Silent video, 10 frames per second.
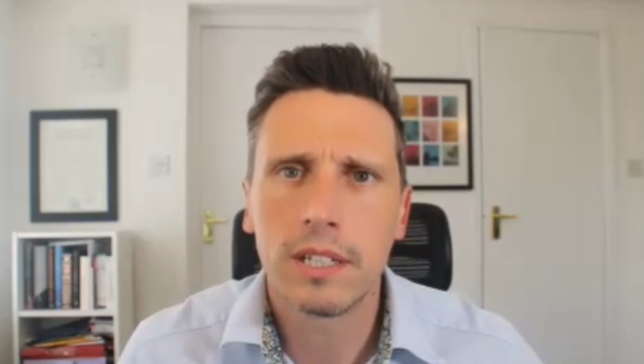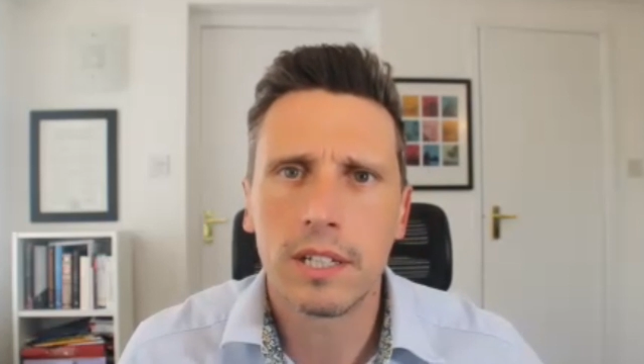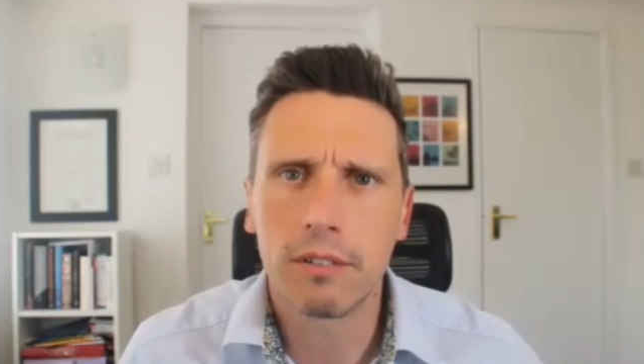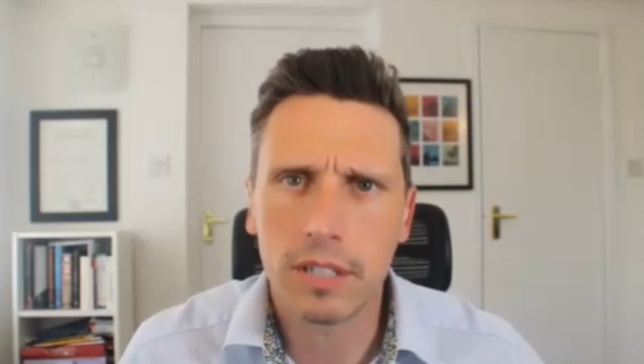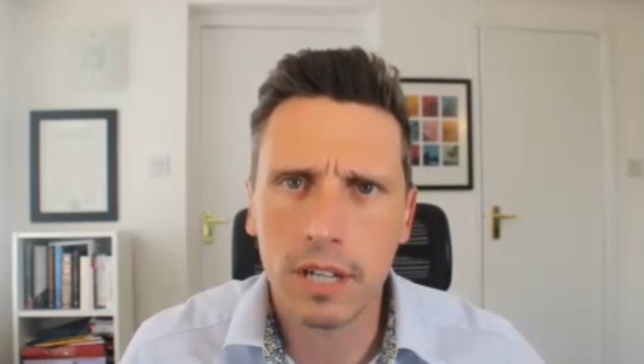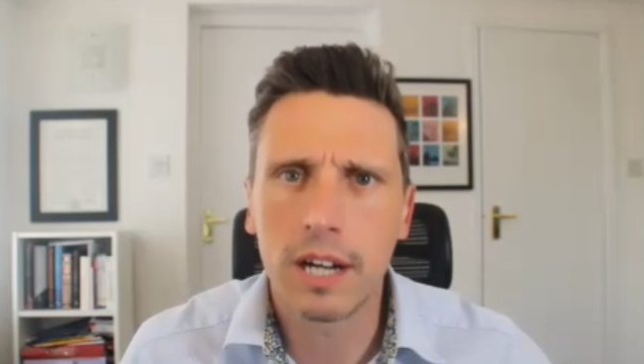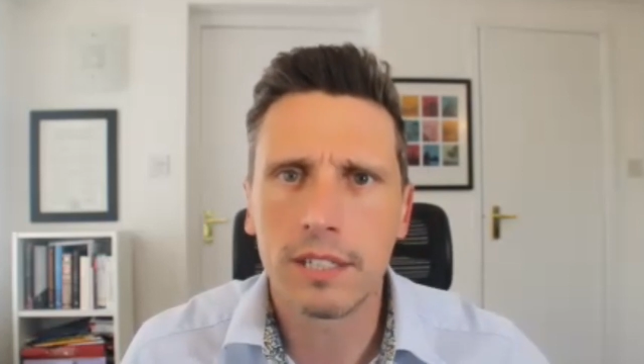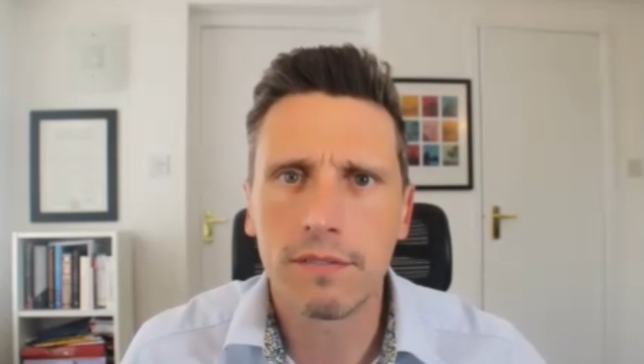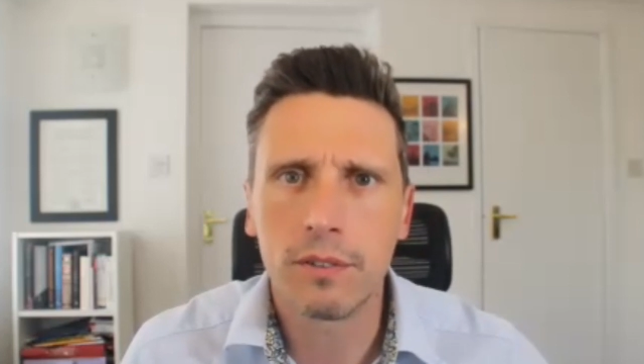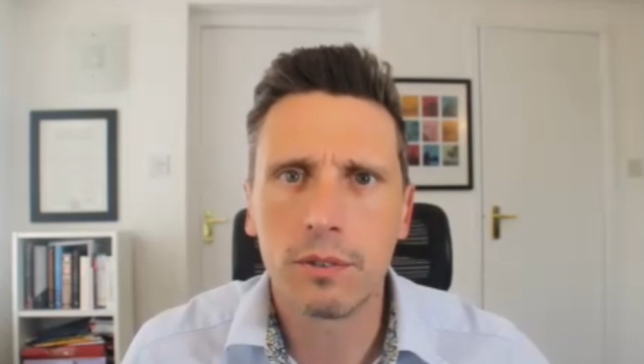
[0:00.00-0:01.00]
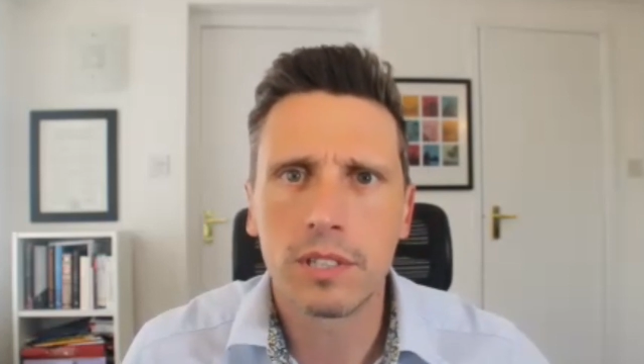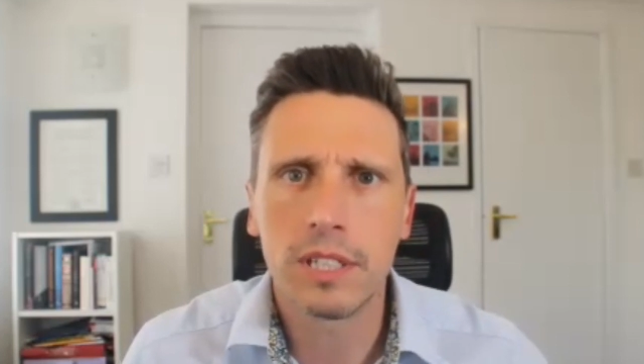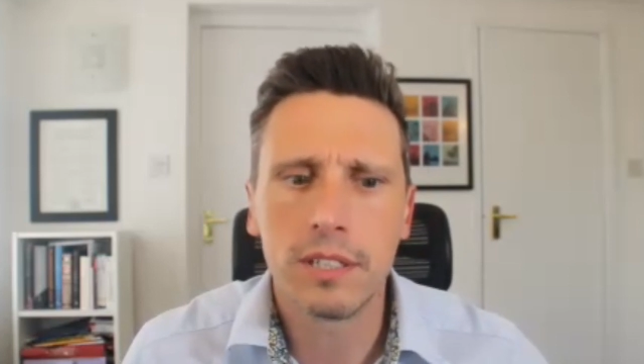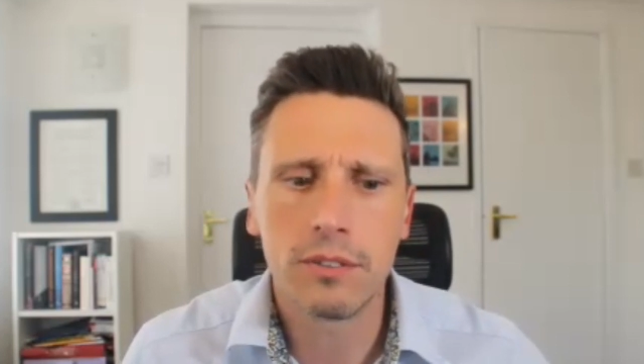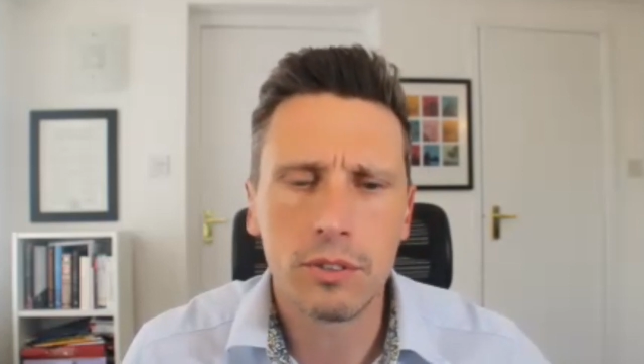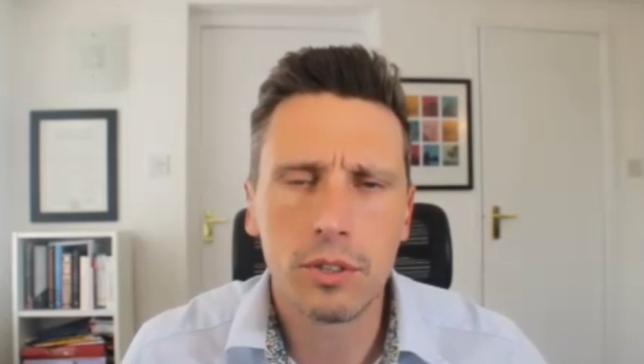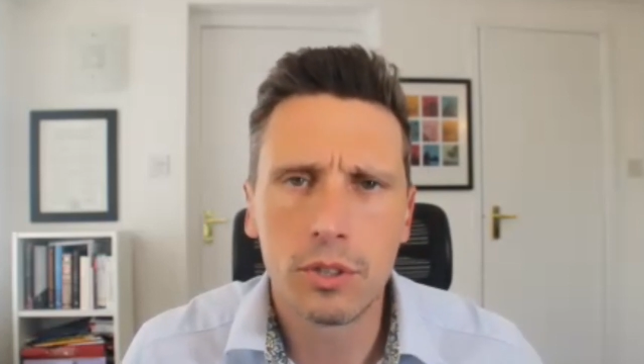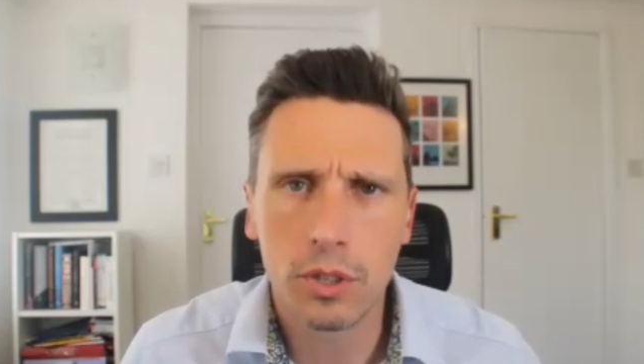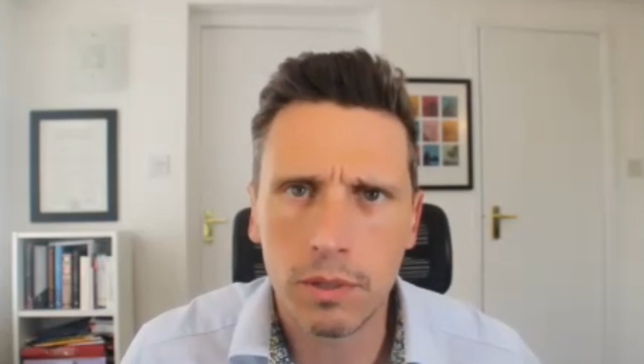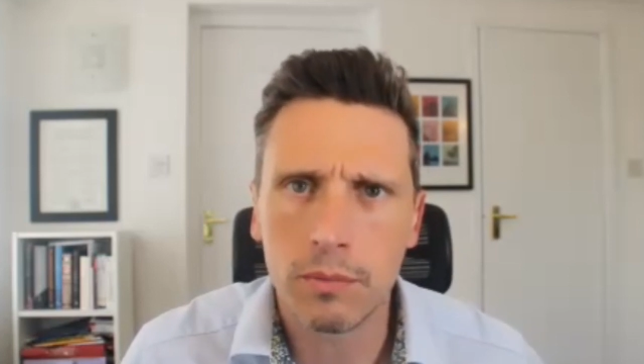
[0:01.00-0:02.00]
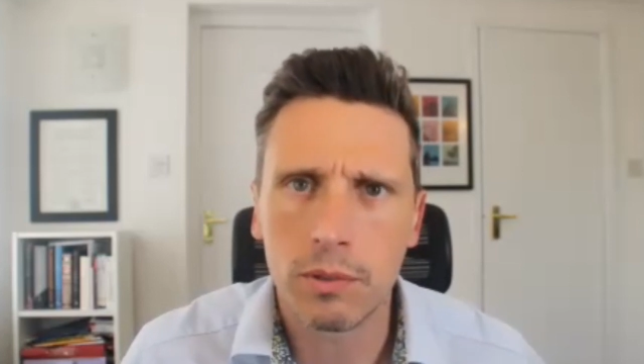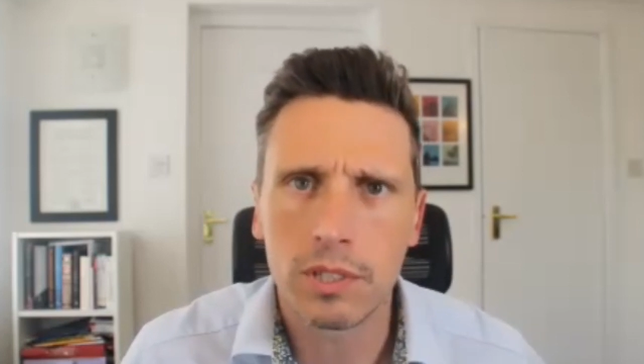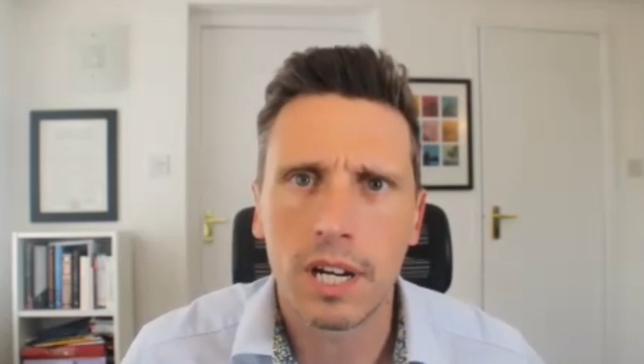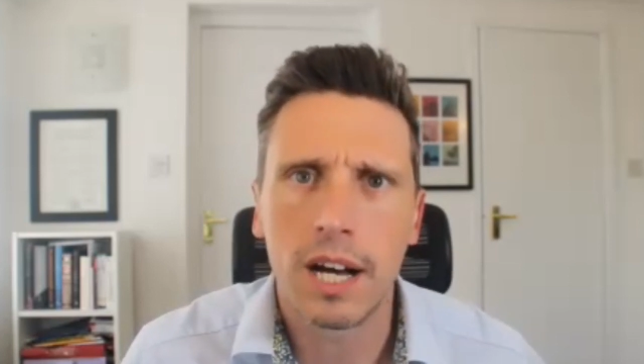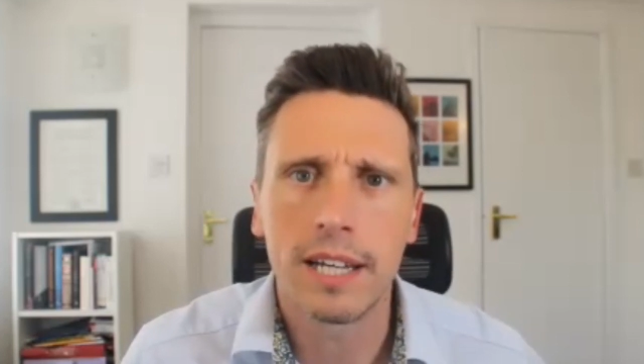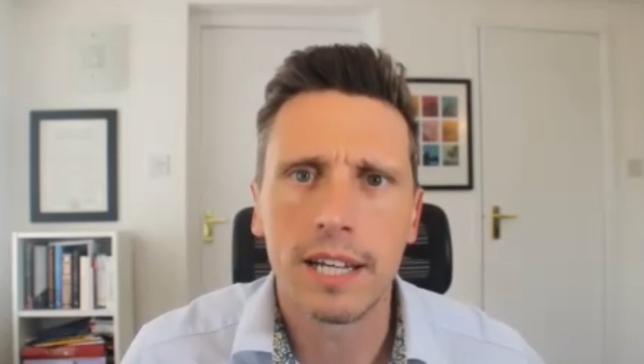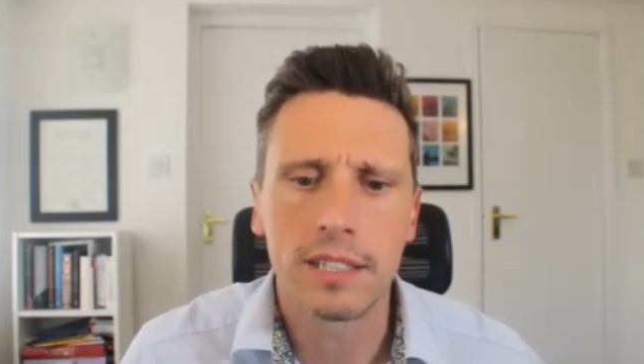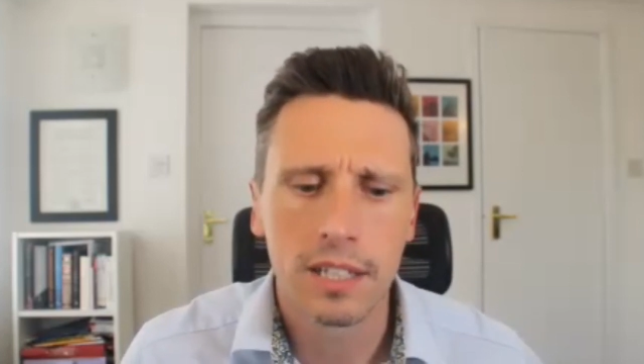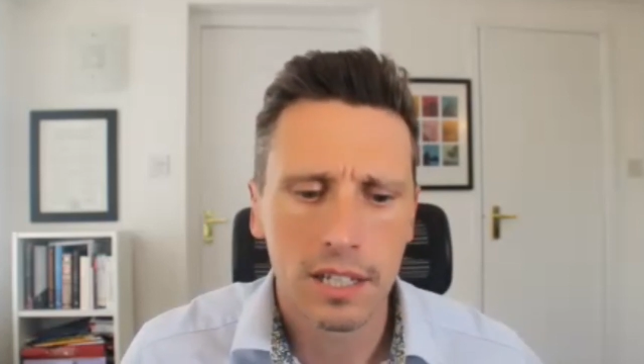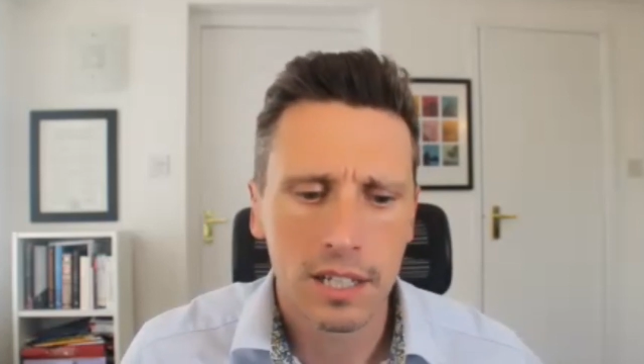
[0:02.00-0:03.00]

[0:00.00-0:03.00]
You know, you're a guy in your 40s, you should be more tired.